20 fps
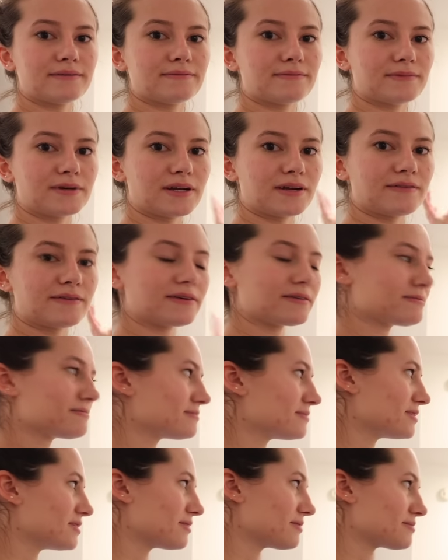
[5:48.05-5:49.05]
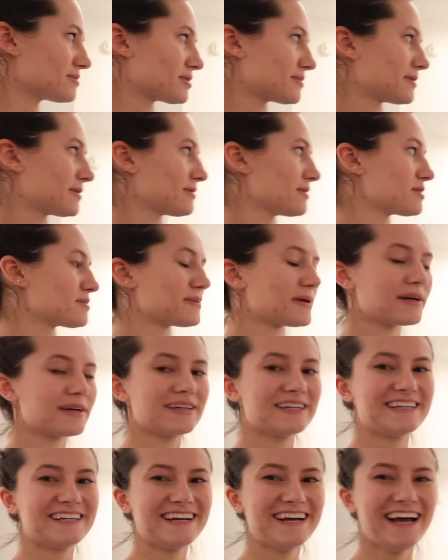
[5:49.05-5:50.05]
whatever, you know what I'm talking about, this part
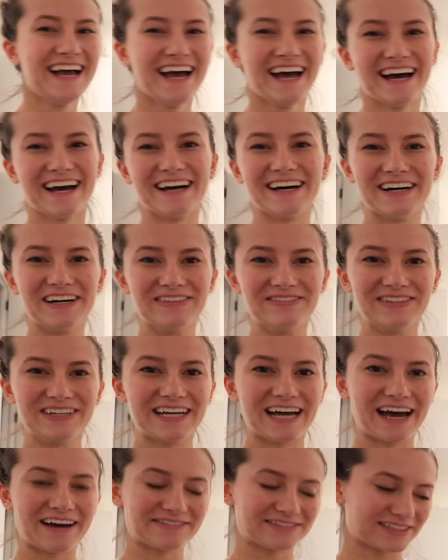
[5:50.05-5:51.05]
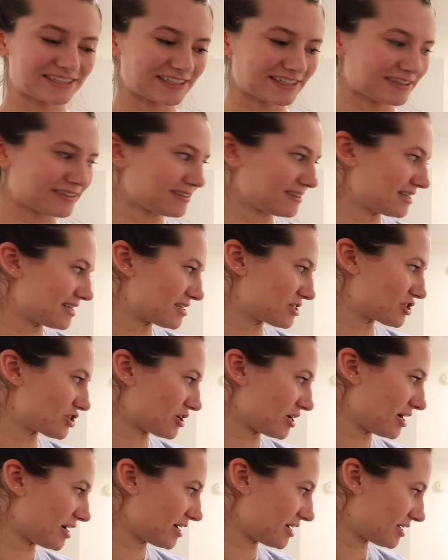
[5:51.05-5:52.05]
um after these
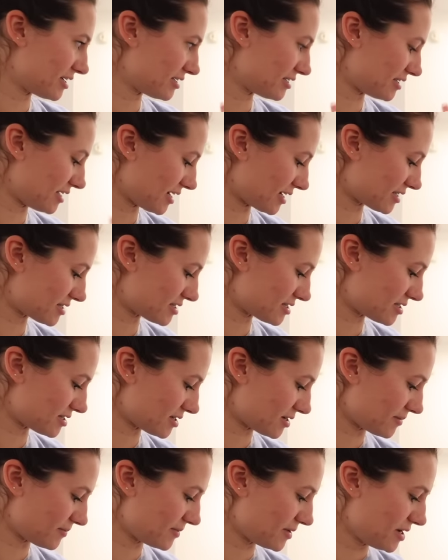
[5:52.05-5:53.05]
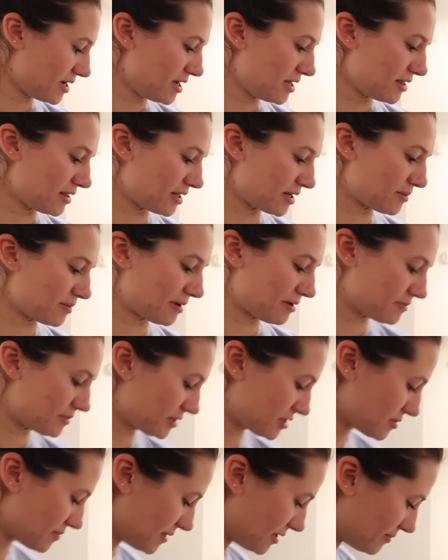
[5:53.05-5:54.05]
dry next, so that'll probably
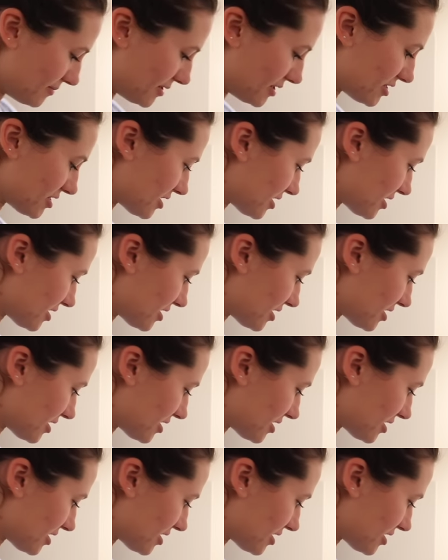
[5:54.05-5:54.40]
be a tomorrow project.